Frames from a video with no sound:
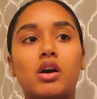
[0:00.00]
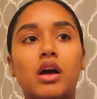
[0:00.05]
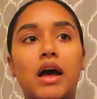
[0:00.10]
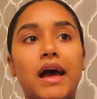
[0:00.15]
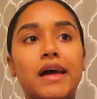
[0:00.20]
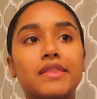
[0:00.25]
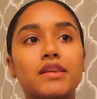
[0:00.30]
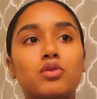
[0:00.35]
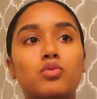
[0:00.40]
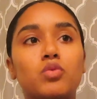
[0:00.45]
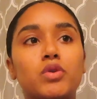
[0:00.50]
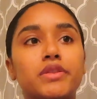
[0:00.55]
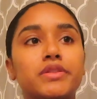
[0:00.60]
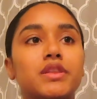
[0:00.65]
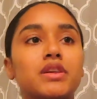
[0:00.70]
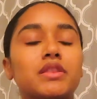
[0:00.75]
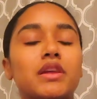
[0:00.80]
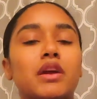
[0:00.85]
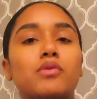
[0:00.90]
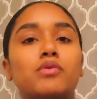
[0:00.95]
I think one
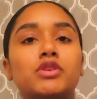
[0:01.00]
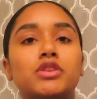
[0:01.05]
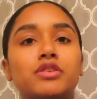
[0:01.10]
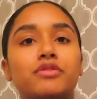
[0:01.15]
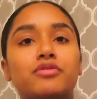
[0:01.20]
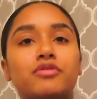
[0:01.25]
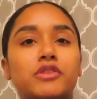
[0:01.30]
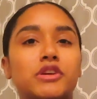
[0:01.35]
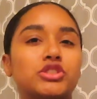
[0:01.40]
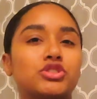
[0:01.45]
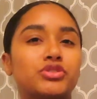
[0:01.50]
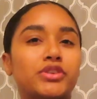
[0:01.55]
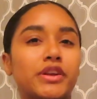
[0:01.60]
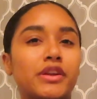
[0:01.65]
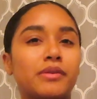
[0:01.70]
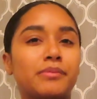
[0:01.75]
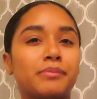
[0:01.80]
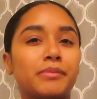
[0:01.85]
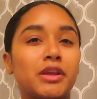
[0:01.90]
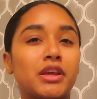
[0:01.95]
thing that really
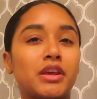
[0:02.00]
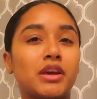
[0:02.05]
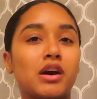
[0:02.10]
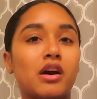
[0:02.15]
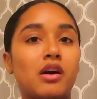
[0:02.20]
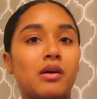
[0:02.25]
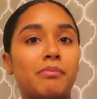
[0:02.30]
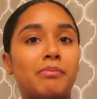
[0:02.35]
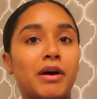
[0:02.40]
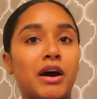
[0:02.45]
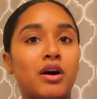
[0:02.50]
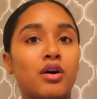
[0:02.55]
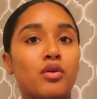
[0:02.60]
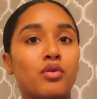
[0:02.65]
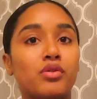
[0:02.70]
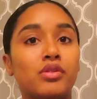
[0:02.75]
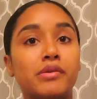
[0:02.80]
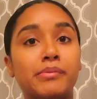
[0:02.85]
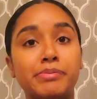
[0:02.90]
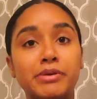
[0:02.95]
frustrated me
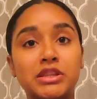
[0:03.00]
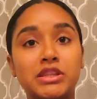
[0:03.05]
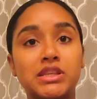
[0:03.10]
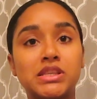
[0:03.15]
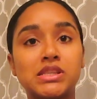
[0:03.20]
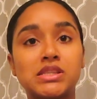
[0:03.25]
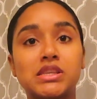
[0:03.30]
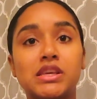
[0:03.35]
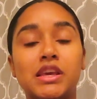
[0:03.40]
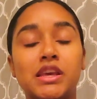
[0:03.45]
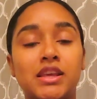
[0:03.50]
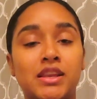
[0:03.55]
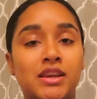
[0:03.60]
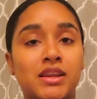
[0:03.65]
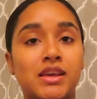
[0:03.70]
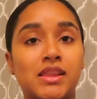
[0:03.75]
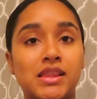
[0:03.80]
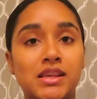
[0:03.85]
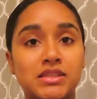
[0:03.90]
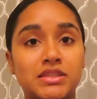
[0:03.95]
about the police
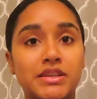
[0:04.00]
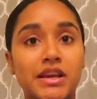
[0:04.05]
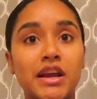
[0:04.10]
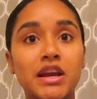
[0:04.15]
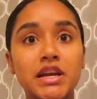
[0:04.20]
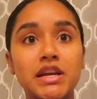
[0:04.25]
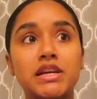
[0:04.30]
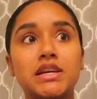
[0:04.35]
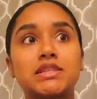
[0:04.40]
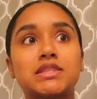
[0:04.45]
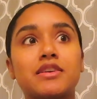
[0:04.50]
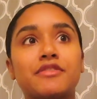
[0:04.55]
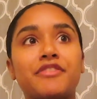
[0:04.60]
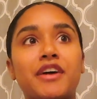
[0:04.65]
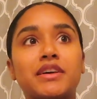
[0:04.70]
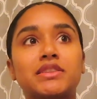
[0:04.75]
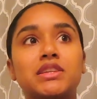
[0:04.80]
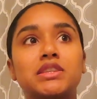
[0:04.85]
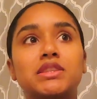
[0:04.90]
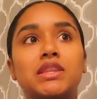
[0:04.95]
in this area is the
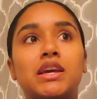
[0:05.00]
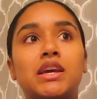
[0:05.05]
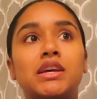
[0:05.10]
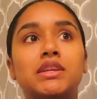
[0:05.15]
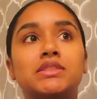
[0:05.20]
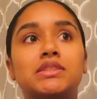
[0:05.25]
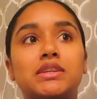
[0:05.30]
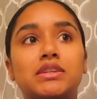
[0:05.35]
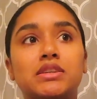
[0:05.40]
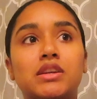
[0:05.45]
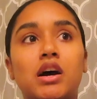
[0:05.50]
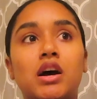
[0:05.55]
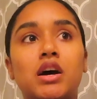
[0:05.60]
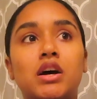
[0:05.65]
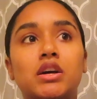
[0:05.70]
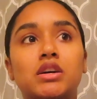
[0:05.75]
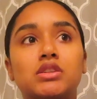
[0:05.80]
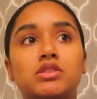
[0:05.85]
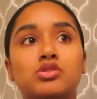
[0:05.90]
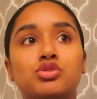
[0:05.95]
fact that they did
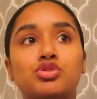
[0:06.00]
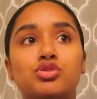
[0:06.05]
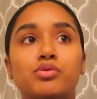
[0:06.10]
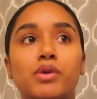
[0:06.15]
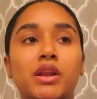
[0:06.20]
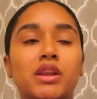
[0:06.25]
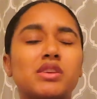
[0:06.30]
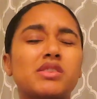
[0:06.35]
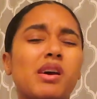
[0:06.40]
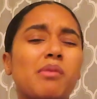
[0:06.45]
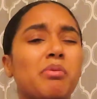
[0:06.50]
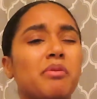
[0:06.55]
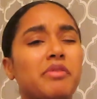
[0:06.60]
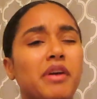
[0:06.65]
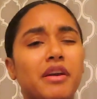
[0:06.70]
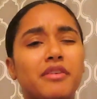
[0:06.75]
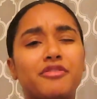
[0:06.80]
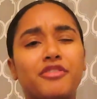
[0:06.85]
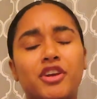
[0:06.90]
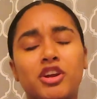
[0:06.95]
not do any type
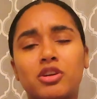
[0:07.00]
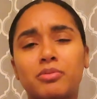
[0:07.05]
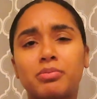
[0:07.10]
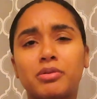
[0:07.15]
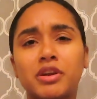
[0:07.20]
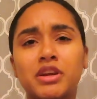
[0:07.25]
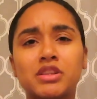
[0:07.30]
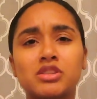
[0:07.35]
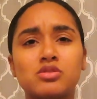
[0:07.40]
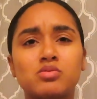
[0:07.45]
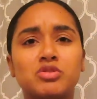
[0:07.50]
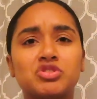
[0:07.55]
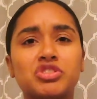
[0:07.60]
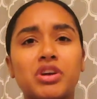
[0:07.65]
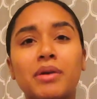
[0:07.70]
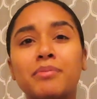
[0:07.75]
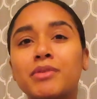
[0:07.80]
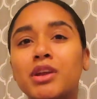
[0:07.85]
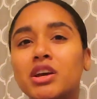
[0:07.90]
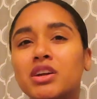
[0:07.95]
of fingerprints, which
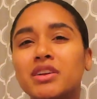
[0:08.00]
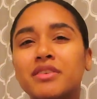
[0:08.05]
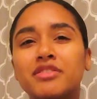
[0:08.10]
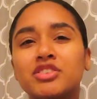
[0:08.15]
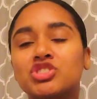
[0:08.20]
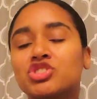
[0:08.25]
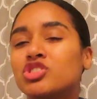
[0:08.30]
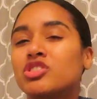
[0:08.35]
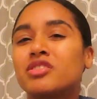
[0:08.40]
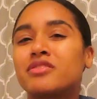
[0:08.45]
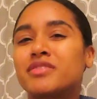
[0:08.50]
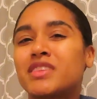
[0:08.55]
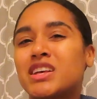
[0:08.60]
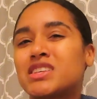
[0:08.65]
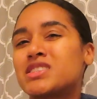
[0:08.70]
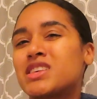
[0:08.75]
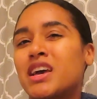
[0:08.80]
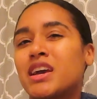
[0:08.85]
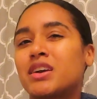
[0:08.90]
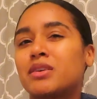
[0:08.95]
I'm not even sure if
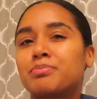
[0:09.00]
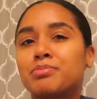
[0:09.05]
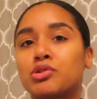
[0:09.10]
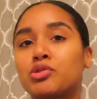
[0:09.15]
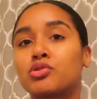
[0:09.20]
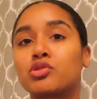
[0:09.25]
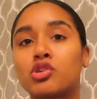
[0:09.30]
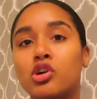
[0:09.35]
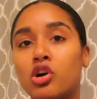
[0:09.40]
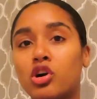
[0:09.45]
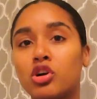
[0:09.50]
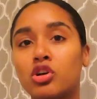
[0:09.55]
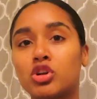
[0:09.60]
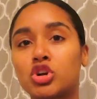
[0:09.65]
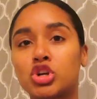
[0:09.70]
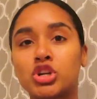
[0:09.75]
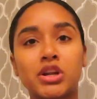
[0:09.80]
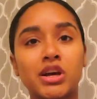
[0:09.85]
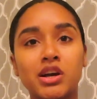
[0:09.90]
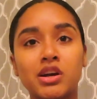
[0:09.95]
that's protocol
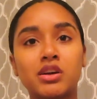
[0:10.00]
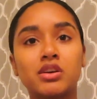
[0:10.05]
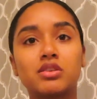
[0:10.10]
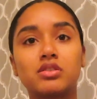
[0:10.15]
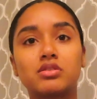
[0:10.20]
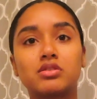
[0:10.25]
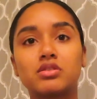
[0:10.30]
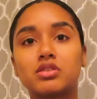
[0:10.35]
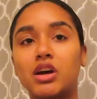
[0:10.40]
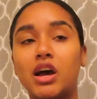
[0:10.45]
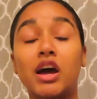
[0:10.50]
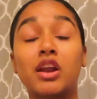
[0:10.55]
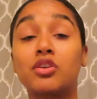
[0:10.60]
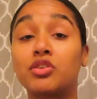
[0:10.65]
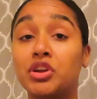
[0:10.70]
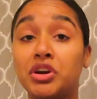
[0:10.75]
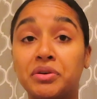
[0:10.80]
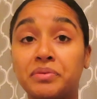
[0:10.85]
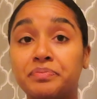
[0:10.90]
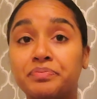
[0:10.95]
or not. I don't
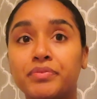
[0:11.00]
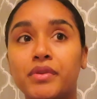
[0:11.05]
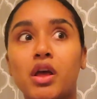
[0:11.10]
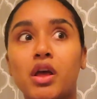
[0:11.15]
know.